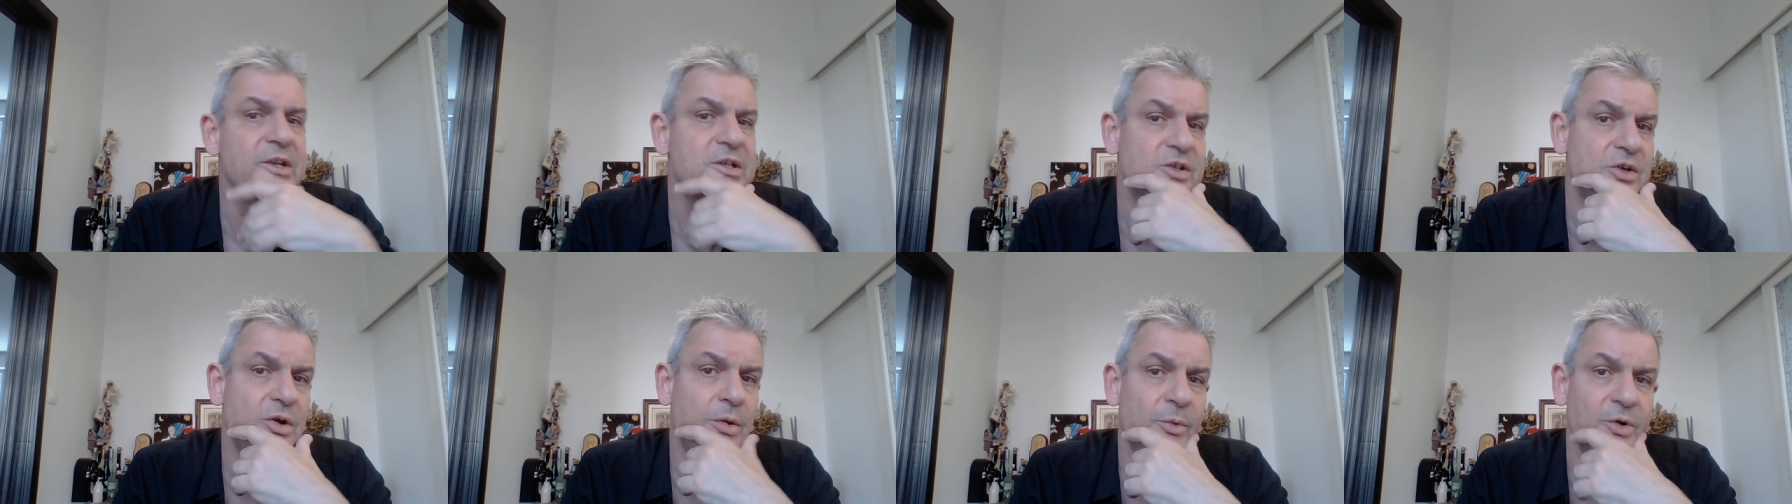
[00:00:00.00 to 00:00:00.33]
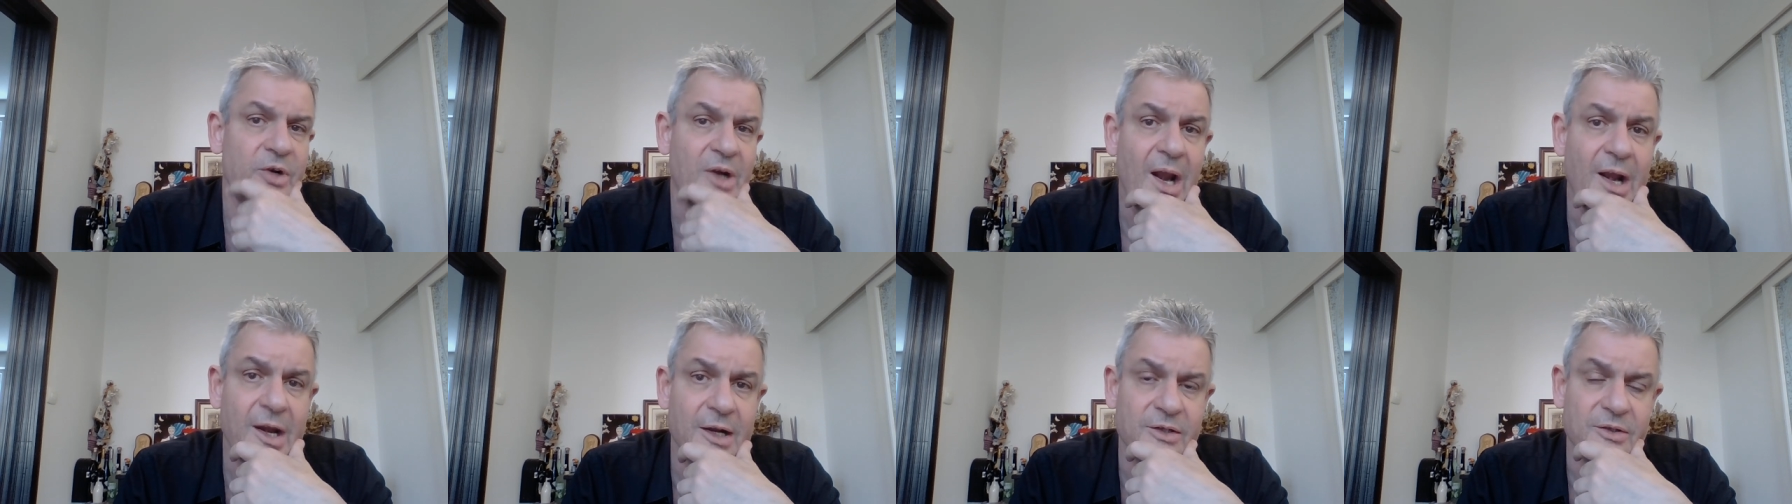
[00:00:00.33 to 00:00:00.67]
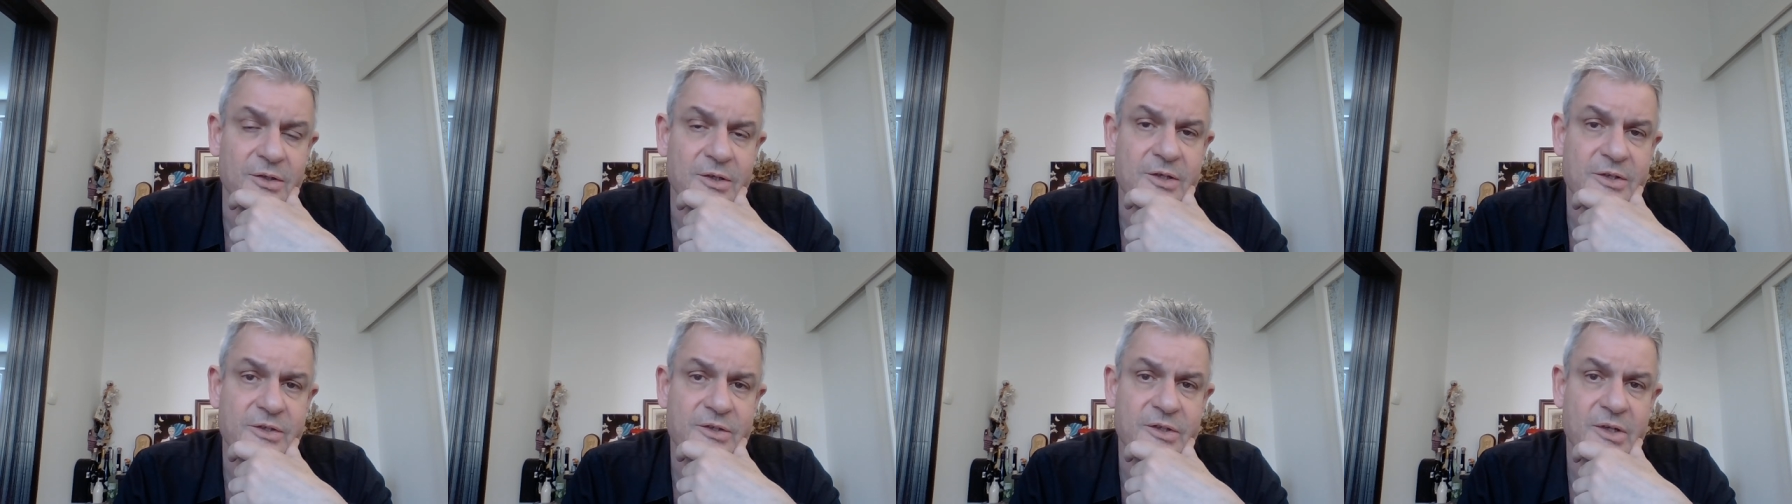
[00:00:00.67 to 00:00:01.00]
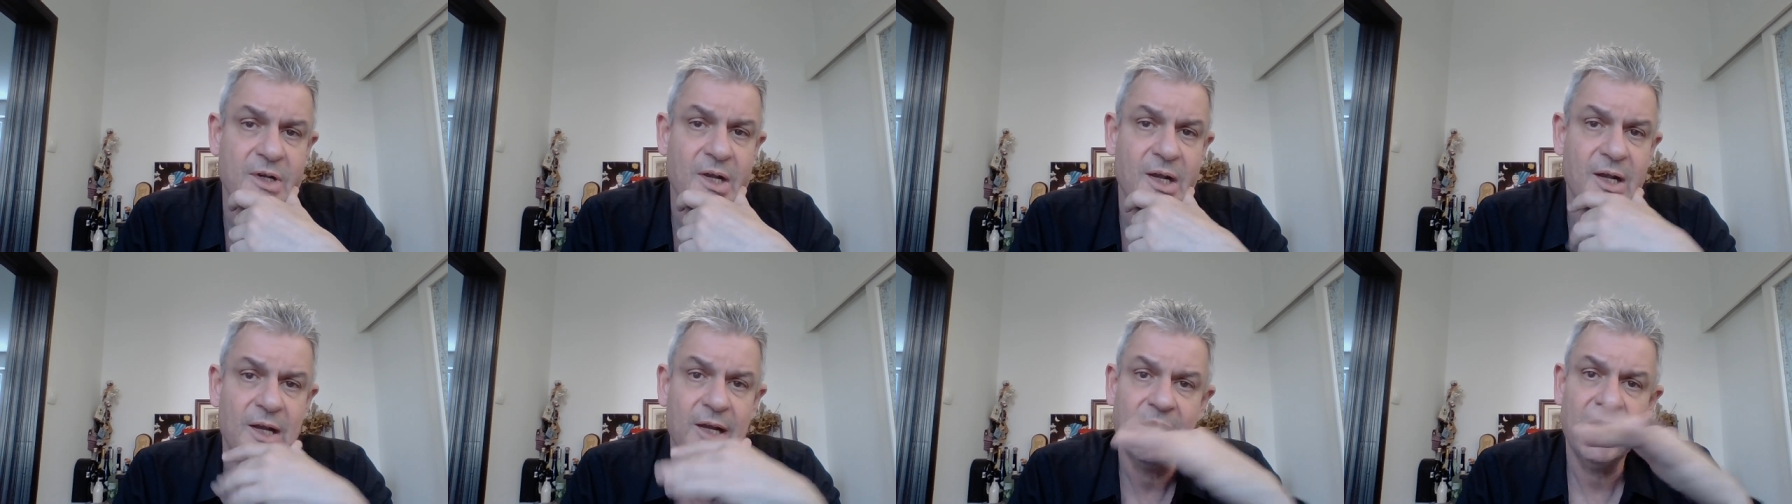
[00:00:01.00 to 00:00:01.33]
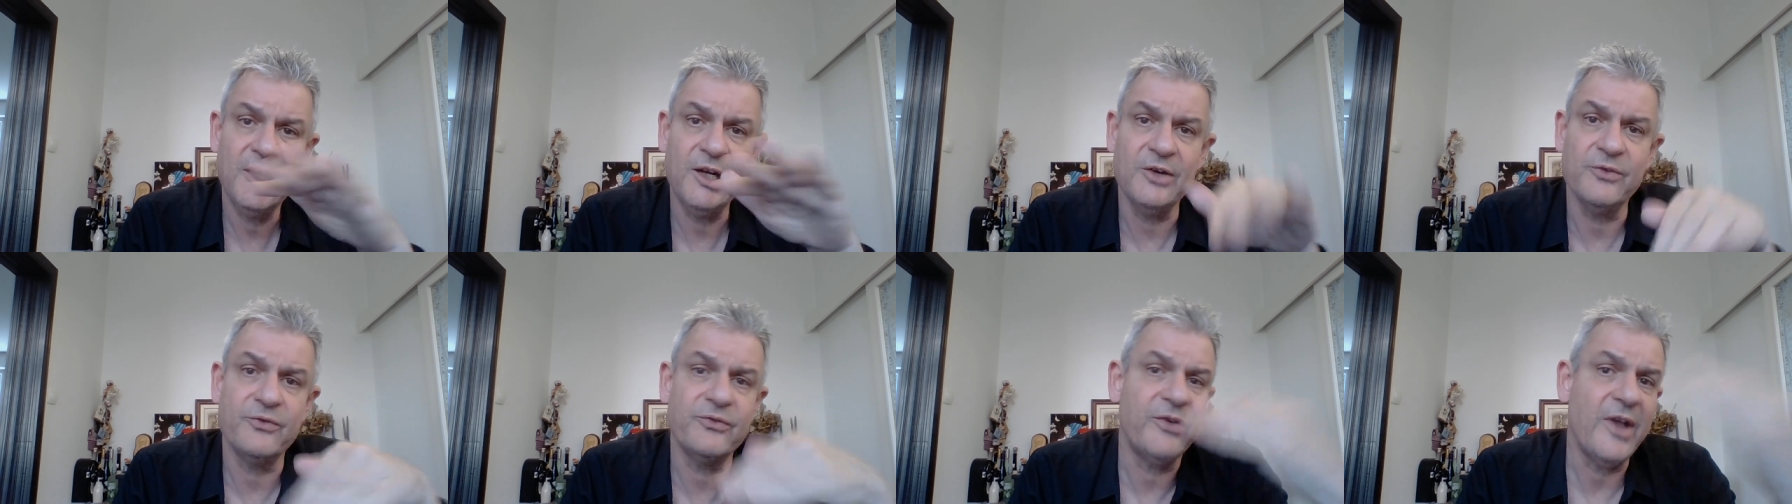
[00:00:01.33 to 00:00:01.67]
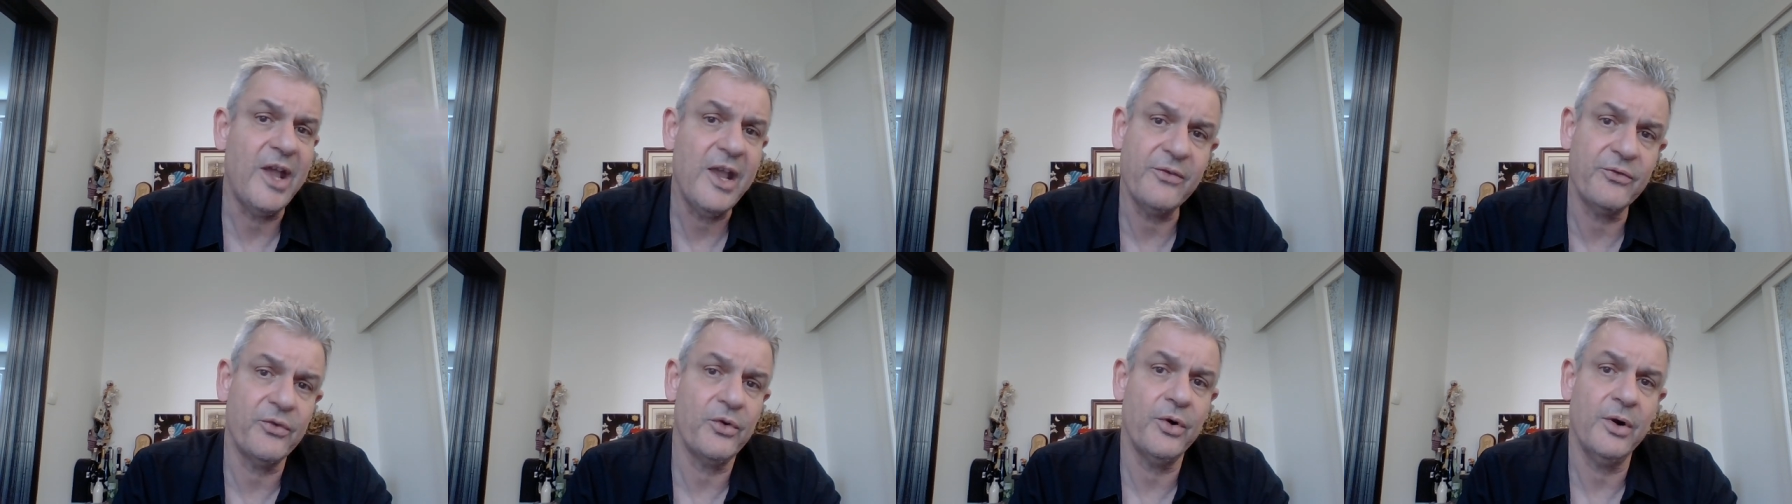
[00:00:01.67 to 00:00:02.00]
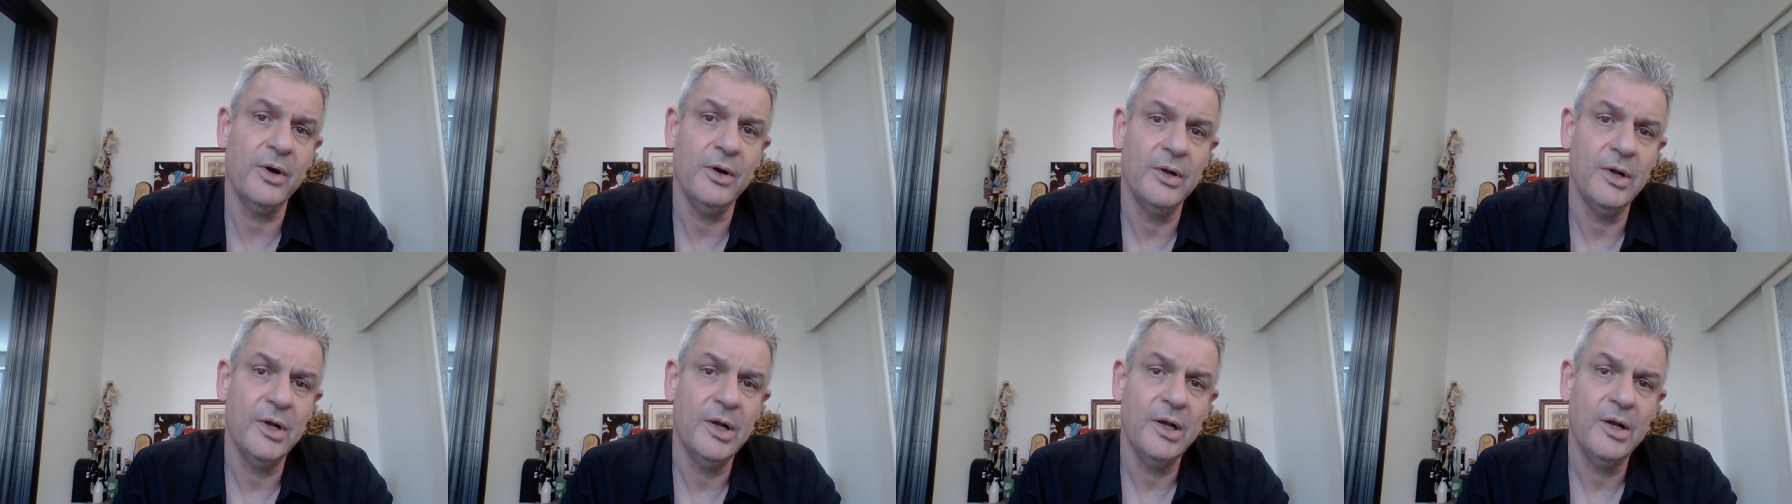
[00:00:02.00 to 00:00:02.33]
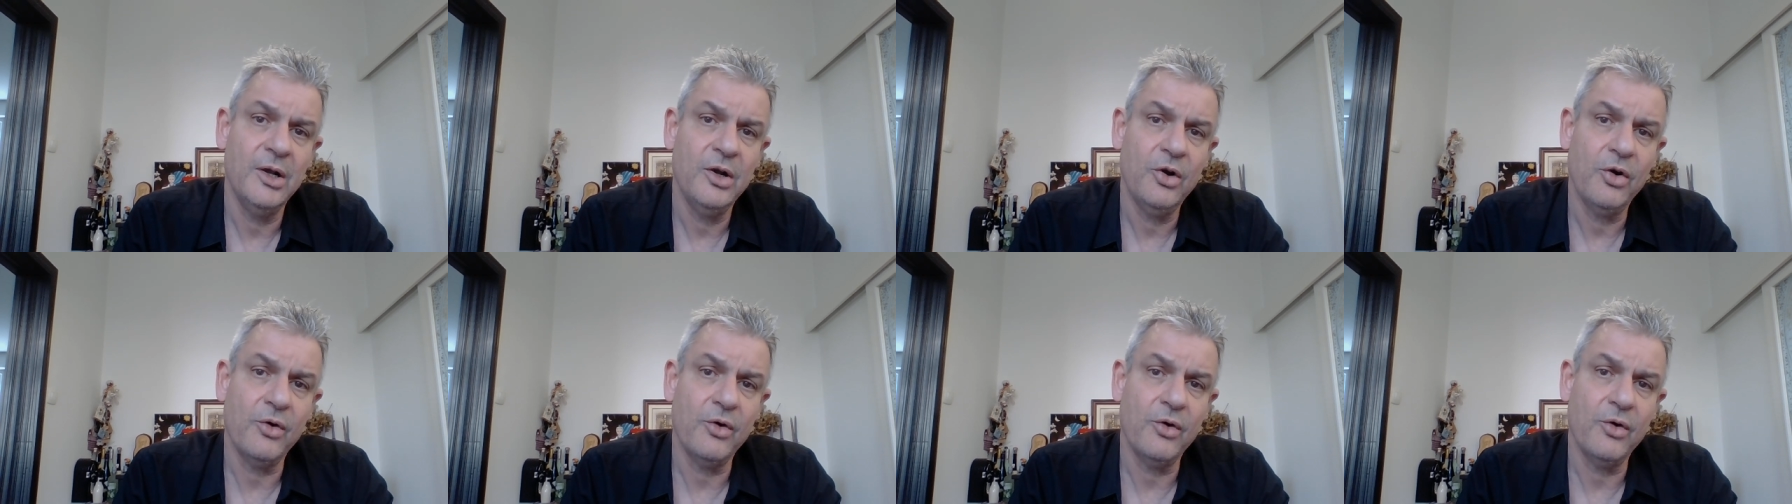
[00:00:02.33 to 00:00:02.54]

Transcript: these commonalities in favor